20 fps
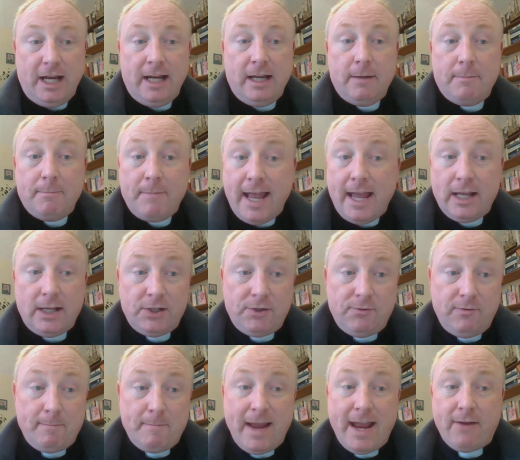in
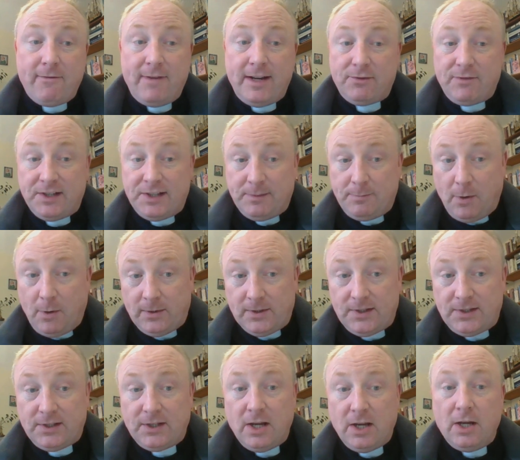Mary's
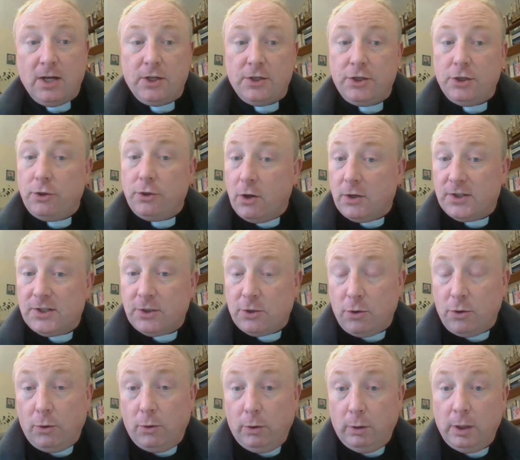response to God's
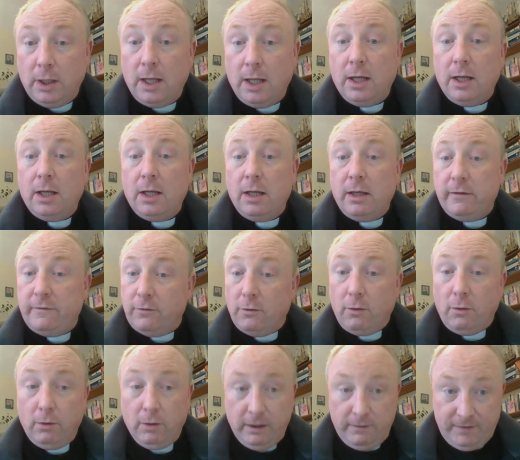call for
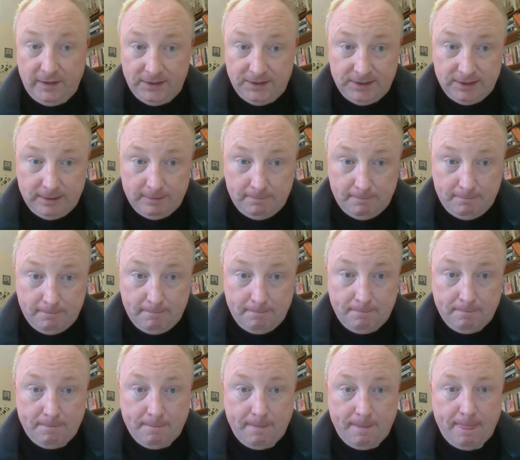all of us.
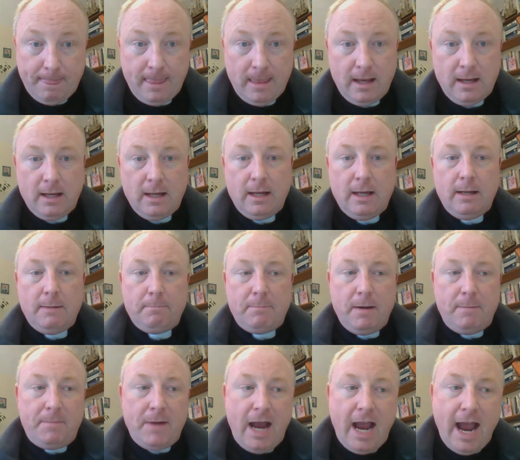
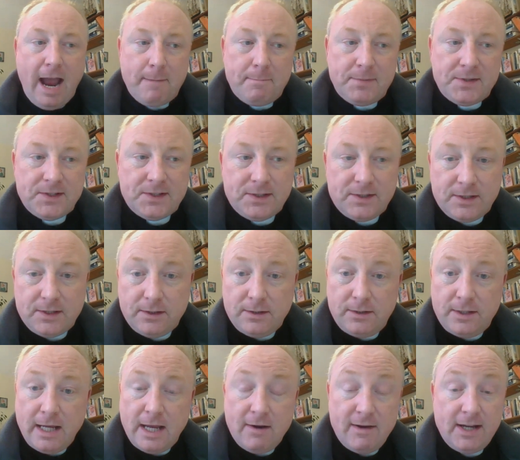But perhaps
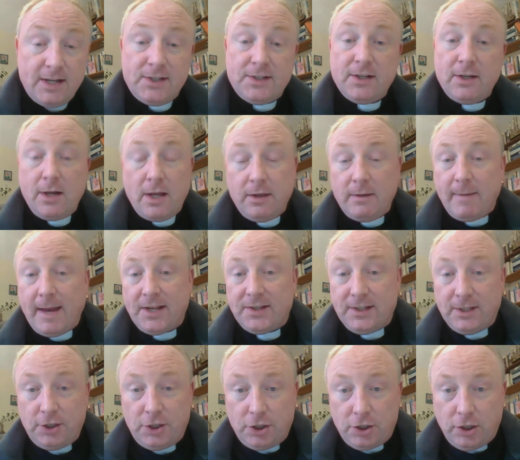there is another
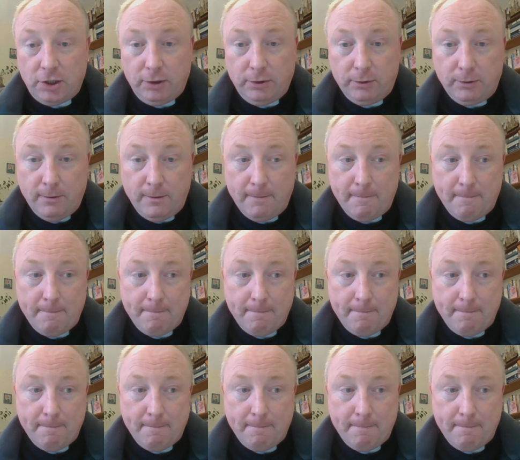message too.